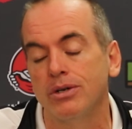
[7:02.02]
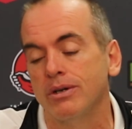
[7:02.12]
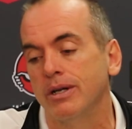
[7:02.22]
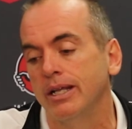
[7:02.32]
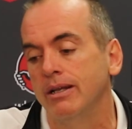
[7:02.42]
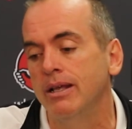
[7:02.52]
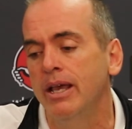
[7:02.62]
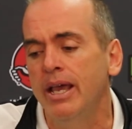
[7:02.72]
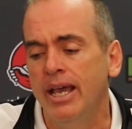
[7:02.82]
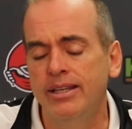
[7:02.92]
hard and
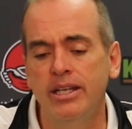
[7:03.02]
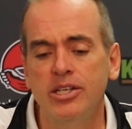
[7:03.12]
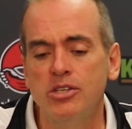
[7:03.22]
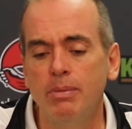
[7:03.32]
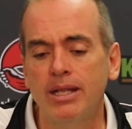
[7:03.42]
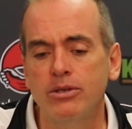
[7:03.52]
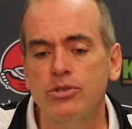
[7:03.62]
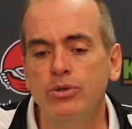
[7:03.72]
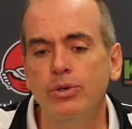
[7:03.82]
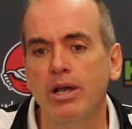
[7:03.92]
and then it's about
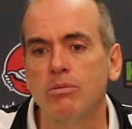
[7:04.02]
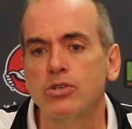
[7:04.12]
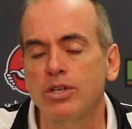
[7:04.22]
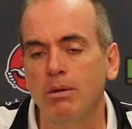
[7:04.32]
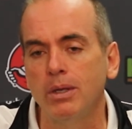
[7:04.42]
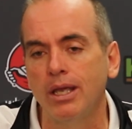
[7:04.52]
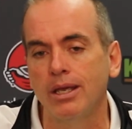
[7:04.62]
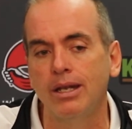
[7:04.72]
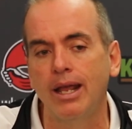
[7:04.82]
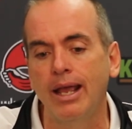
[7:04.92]
those newcomers coming
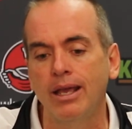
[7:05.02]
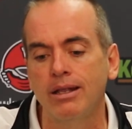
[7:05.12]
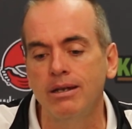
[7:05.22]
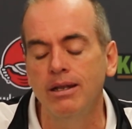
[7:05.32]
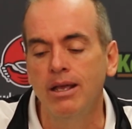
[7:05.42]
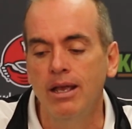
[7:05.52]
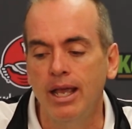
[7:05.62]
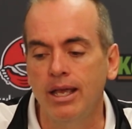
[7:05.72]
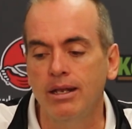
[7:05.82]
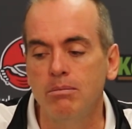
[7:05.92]
in and
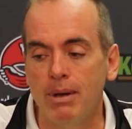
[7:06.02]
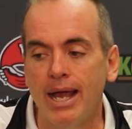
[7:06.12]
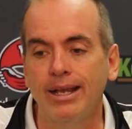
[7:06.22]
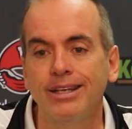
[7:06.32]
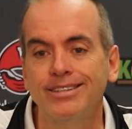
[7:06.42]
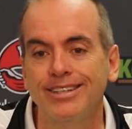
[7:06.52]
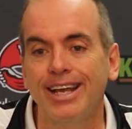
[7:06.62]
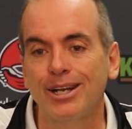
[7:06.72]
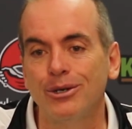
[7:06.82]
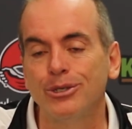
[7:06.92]
and buying into
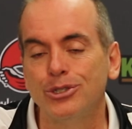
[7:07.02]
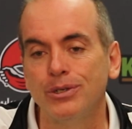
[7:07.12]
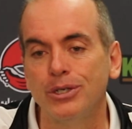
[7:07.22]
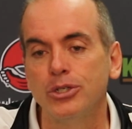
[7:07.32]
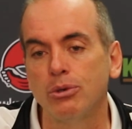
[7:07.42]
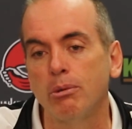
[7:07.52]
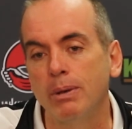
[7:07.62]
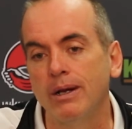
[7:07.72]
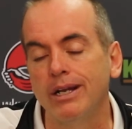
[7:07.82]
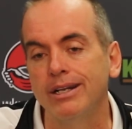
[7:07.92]
that culture and short
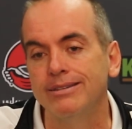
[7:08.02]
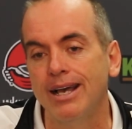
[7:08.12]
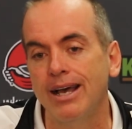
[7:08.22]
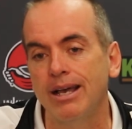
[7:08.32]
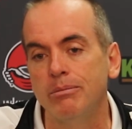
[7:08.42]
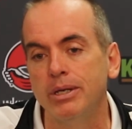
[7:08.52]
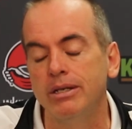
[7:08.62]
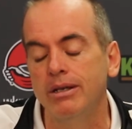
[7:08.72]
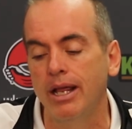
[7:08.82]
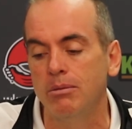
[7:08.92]
period of time
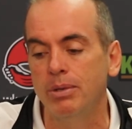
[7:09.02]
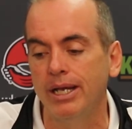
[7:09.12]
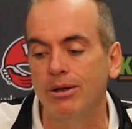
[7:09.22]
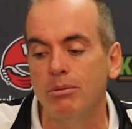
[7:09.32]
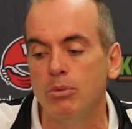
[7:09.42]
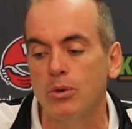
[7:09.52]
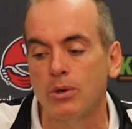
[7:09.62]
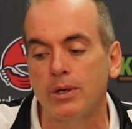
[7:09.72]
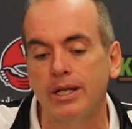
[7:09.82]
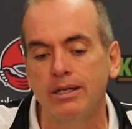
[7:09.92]
and, and being on
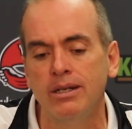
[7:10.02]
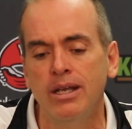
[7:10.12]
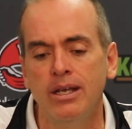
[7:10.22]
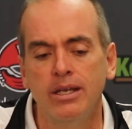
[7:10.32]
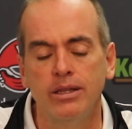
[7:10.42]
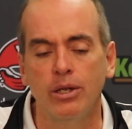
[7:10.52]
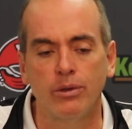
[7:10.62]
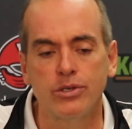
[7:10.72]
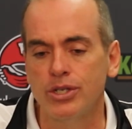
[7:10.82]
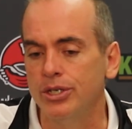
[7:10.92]
board. And, you
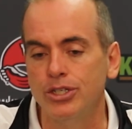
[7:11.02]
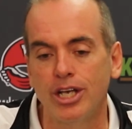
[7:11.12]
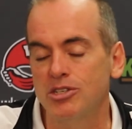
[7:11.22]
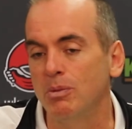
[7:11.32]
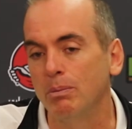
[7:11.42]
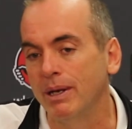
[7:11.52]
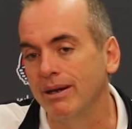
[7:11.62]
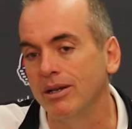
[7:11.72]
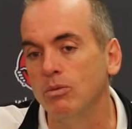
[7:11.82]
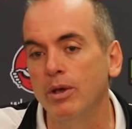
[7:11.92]
know, there's an adjustment
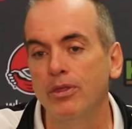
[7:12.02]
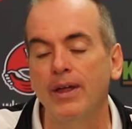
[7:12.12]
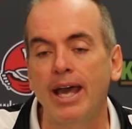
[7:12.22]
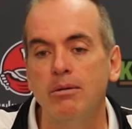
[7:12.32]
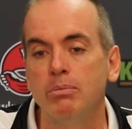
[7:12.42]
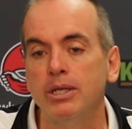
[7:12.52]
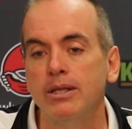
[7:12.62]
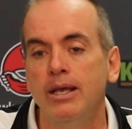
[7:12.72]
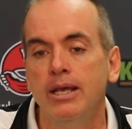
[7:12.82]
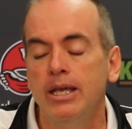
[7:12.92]
period with that.
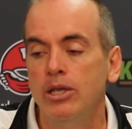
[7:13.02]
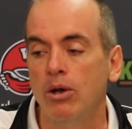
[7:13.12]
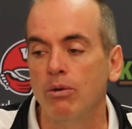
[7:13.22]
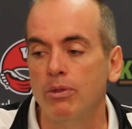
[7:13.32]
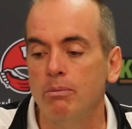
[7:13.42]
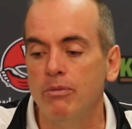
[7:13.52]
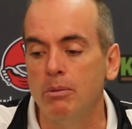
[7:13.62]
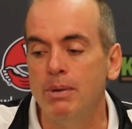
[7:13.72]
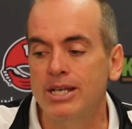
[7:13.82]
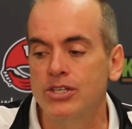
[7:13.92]
But, you know, the,
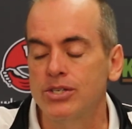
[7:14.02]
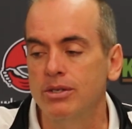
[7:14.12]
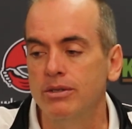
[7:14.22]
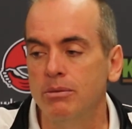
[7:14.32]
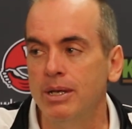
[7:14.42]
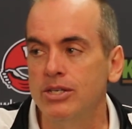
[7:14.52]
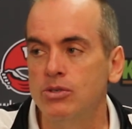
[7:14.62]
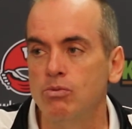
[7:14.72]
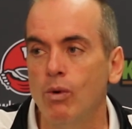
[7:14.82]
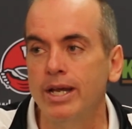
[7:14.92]
the, best, the
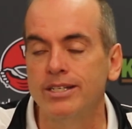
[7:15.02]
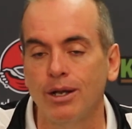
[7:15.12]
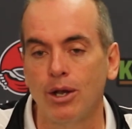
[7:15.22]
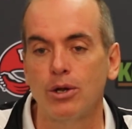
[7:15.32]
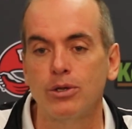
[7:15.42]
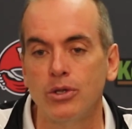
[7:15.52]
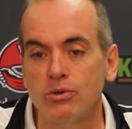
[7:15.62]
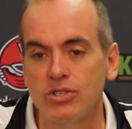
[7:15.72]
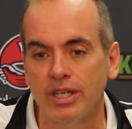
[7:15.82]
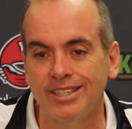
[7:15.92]
best way to learn
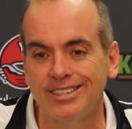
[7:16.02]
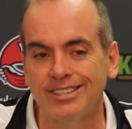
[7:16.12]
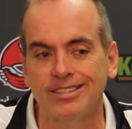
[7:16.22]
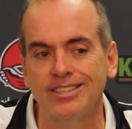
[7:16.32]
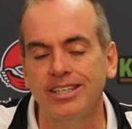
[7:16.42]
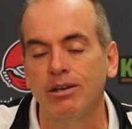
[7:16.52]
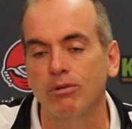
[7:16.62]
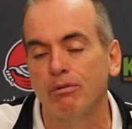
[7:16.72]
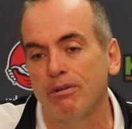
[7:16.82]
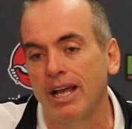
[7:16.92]
those things is to see
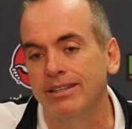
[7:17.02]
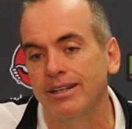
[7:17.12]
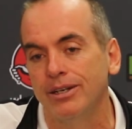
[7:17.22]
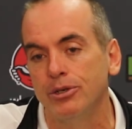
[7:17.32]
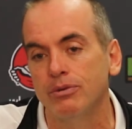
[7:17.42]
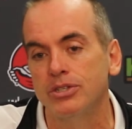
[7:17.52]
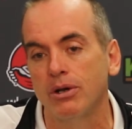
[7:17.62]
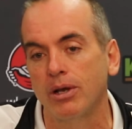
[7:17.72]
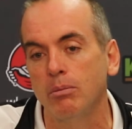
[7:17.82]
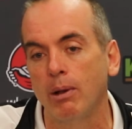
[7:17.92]
it reflected in your
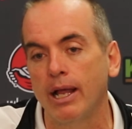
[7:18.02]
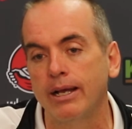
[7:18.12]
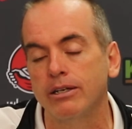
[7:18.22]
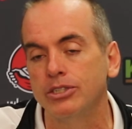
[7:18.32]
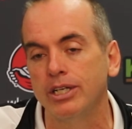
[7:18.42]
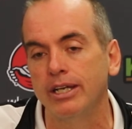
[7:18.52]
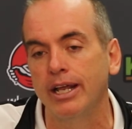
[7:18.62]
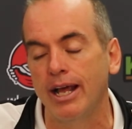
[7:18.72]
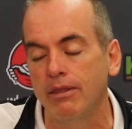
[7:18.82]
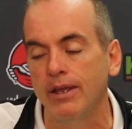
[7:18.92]
returning players. And,
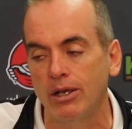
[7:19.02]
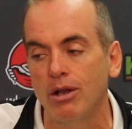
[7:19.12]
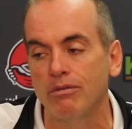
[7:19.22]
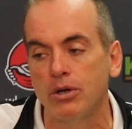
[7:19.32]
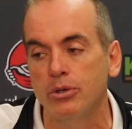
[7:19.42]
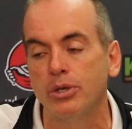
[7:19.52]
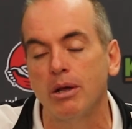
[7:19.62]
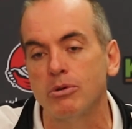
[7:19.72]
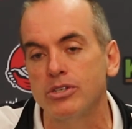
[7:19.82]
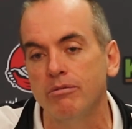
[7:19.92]
and I think all of our
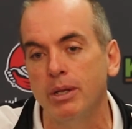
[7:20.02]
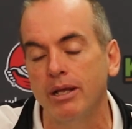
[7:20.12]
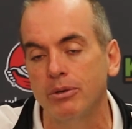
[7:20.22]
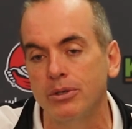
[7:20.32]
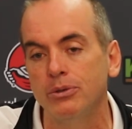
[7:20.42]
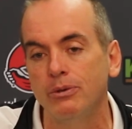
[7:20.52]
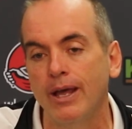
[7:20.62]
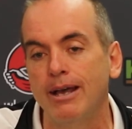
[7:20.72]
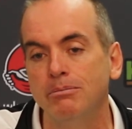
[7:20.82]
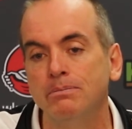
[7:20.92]
newcomers have been able to do
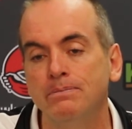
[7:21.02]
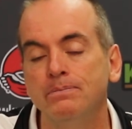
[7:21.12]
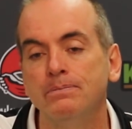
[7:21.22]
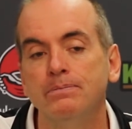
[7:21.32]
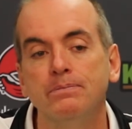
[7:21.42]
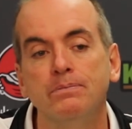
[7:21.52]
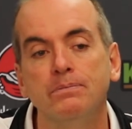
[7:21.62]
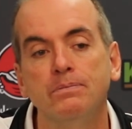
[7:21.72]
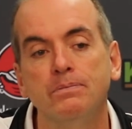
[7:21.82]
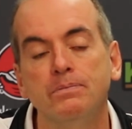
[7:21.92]
that. You touched a
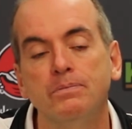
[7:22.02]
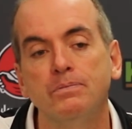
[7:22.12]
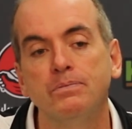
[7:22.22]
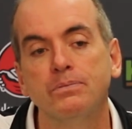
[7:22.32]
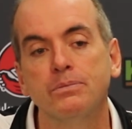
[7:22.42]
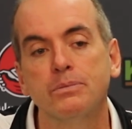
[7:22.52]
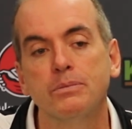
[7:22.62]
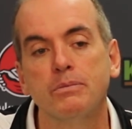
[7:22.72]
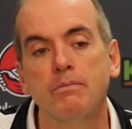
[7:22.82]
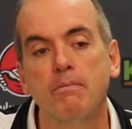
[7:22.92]
bit in your opening
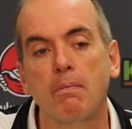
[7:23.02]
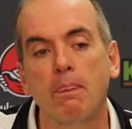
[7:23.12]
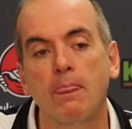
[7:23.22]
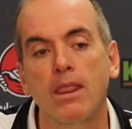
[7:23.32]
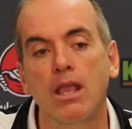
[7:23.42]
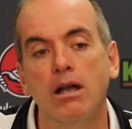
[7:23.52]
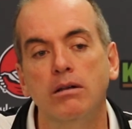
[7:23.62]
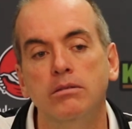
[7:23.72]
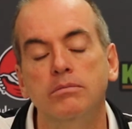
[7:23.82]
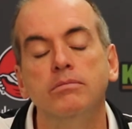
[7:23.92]
statement about the turnout for
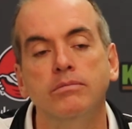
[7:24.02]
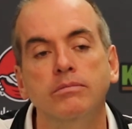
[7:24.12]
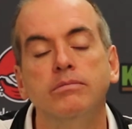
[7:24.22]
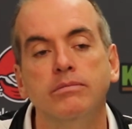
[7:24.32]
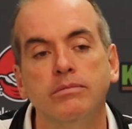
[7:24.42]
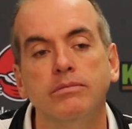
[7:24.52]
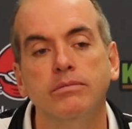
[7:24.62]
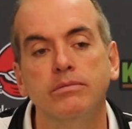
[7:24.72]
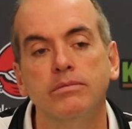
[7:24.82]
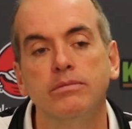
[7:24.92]
the last few games. And
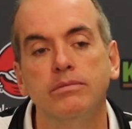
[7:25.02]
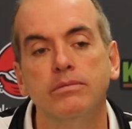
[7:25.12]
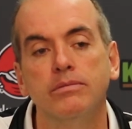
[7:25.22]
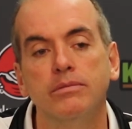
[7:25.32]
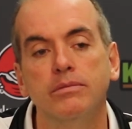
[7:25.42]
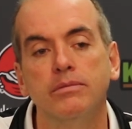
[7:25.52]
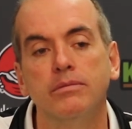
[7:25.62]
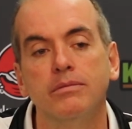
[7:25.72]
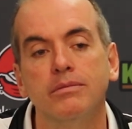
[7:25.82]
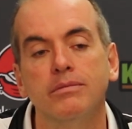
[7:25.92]
the last time we were here,